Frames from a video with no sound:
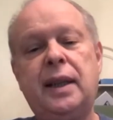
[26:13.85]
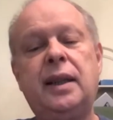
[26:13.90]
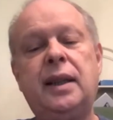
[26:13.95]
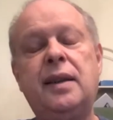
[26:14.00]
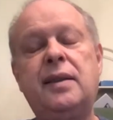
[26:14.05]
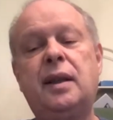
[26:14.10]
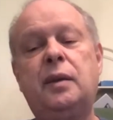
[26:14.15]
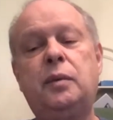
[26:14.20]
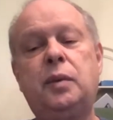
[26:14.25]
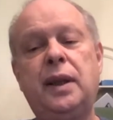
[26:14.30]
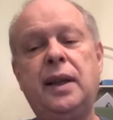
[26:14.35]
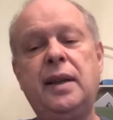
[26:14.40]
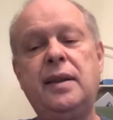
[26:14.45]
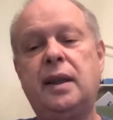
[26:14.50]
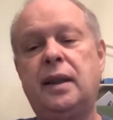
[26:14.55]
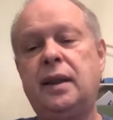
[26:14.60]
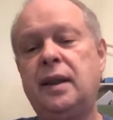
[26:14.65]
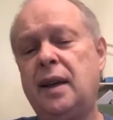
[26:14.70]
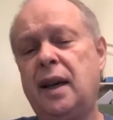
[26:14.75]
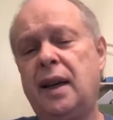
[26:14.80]
He said, what is it?
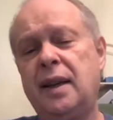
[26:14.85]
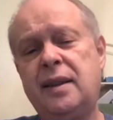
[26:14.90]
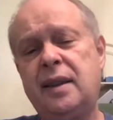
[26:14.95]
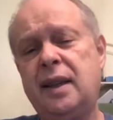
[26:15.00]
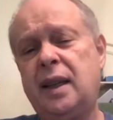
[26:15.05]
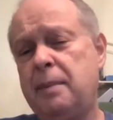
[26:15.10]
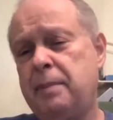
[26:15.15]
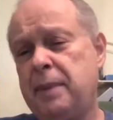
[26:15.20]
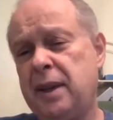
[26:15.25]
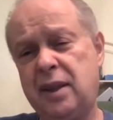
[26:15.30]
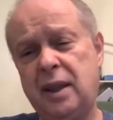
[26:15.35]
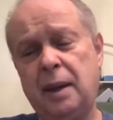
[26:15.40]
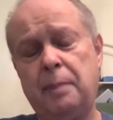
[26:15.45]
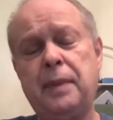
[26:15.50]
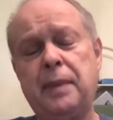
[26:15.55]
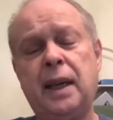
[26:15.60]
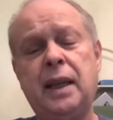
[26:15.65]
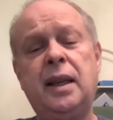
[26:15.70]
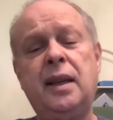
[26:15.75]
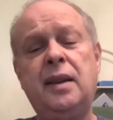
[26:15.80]
I said, I messed up
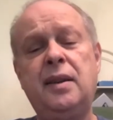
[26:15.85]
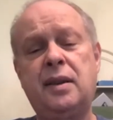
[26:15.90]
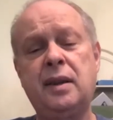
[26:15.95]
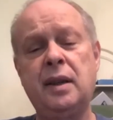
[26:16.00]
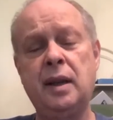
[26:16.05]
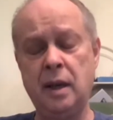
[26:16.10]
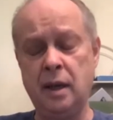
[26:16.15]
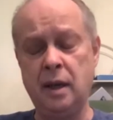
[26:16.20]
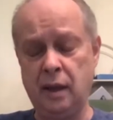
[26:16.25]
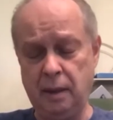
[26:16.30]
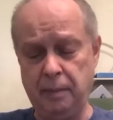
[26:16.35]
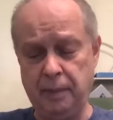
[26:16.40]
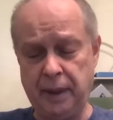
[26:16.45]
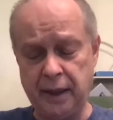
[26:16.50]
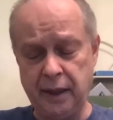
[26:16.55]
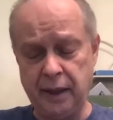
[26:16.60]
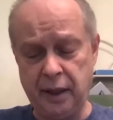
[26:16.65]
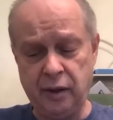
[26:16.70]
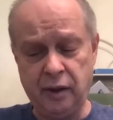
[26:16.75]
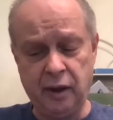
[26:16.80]
my knees about
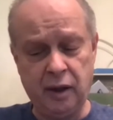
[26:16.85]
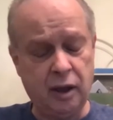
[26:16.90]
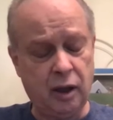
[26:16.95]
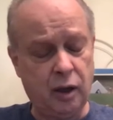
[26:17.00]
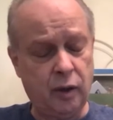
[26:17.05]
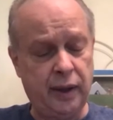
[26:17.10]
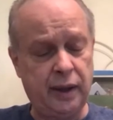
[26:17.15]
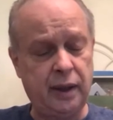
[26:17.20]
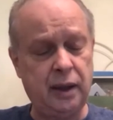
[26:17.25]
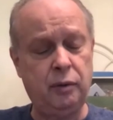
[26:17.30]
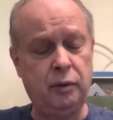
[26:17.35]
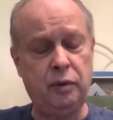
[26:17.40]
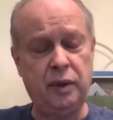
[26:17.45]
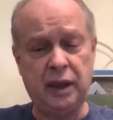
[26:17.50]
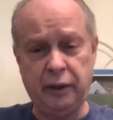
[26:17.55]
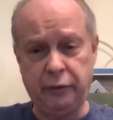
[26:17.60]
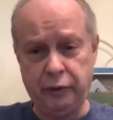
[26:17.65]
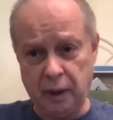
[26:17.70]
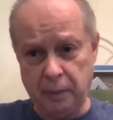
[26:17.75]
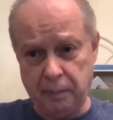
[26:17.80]
a year ago and they're really
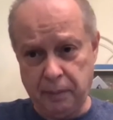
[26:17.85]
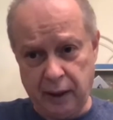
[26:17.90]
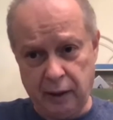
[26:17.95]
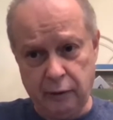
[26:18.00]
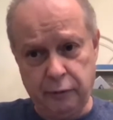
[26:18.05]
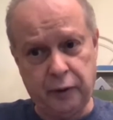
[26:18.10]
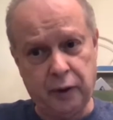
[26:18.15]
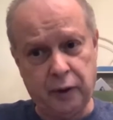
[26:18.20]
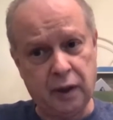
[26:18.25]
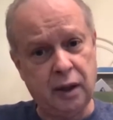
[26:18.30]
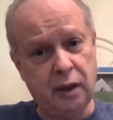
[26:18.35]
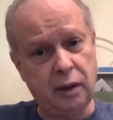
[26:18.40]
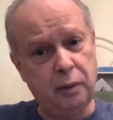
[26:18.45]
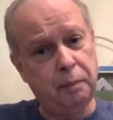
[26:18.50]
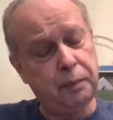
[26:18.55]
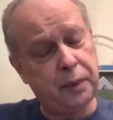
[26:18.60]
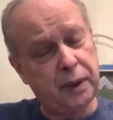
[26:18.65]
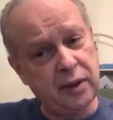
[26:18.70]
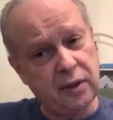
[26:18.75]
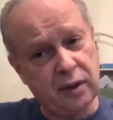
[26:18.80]
very painful. Can you
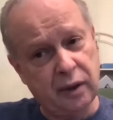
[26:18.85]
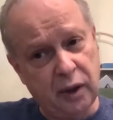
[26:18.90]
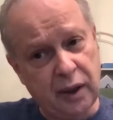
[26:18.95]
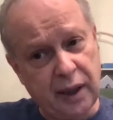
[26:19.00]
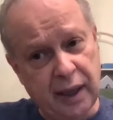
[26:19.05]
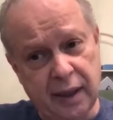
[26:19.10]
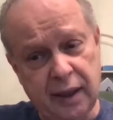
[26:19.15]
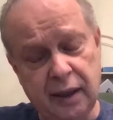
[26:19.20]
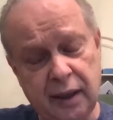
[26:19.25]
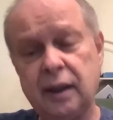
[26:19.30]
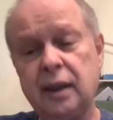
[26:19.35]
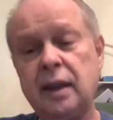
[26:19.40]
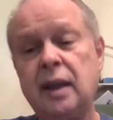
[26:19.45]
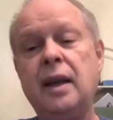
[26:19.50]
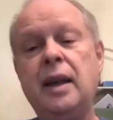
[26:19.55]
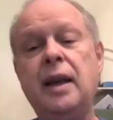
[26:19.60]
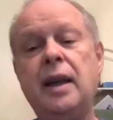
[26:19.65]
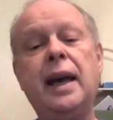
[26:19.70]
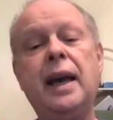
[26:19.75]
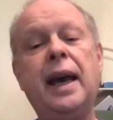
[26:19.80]
please look at it?
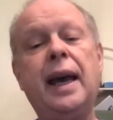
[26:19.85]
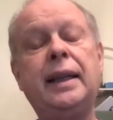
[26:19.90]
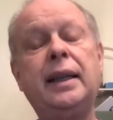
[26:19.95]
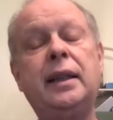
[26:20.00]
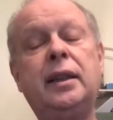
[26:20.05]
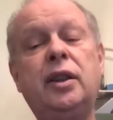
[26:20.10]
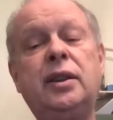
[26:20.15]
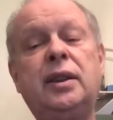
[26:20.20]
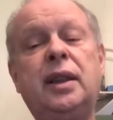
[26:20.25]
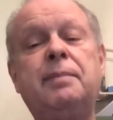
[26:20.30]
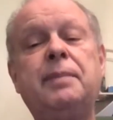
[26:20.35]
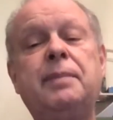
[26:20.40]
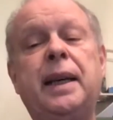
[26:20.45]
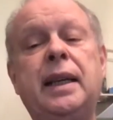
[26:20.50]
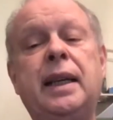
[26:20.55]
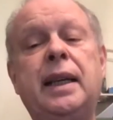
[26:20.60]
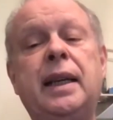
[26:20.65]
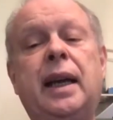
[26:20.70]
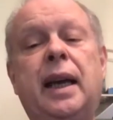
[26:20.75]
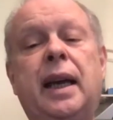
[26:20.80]
And he looked at my
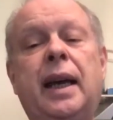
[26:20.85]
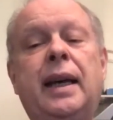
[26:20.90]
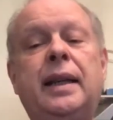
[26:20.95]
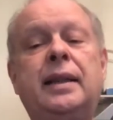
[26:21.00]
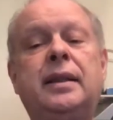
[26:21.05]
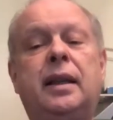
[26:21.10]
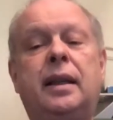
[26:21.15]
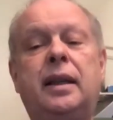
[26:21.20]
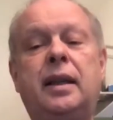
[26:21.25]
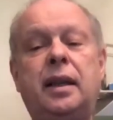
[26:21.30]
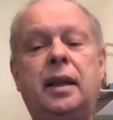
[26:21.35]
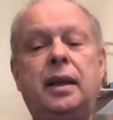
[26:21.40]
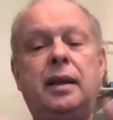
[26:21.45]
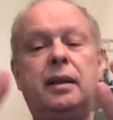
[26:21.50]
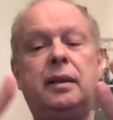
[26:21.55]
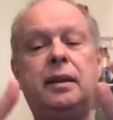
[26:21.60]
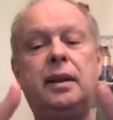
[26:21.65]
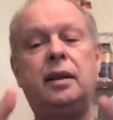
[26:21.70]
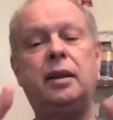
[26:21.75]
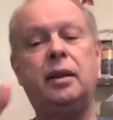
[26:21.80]
knee and he,
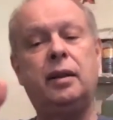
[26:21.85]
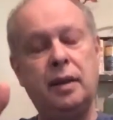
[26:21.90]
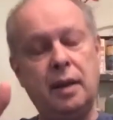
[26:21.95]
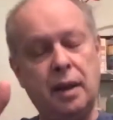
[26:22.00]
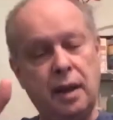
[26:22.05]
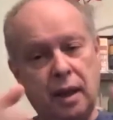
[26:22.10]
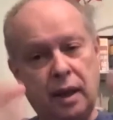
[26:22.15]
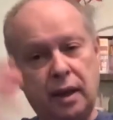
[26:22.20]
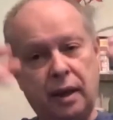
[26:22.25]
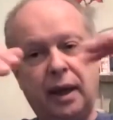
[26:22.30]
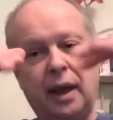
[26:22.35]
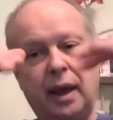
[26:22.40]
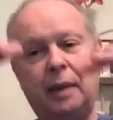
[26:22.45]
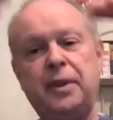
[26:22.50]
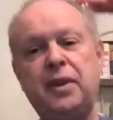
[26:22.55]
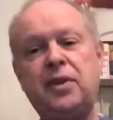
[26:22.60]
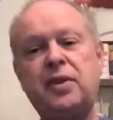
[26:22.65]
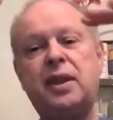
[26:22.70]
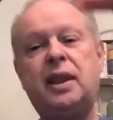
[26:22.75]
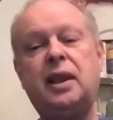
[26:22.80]
you know, he had me
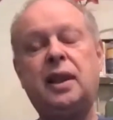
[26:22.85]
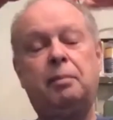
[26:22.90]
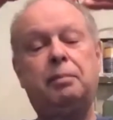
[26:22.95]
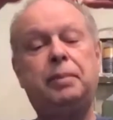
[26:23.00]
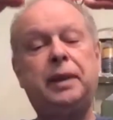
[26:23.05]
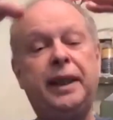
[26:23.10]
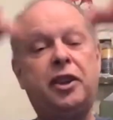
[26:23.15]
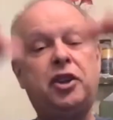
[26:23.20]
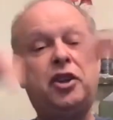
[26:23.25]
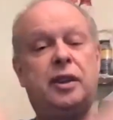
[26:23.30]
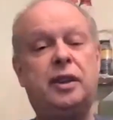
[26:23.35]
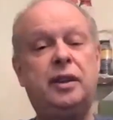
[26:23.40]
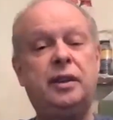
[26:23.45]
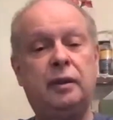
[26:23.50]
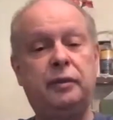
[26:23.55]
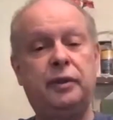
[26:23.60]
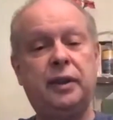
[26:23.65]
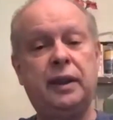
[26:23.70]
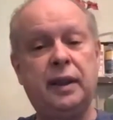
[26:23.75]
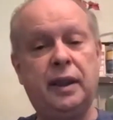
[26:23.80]
sit on a bleacher
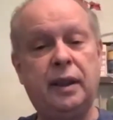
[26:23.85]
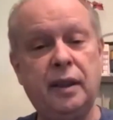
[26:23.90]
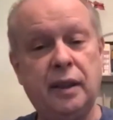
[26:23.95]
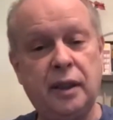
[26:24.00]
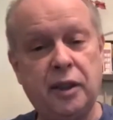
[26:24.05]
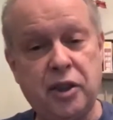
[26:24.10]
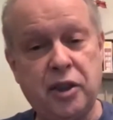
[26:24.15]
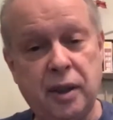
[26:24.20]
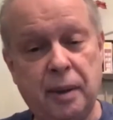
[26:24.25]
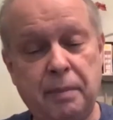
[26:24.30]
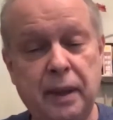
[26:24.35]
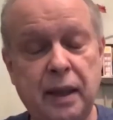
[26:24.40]
over there in the gym.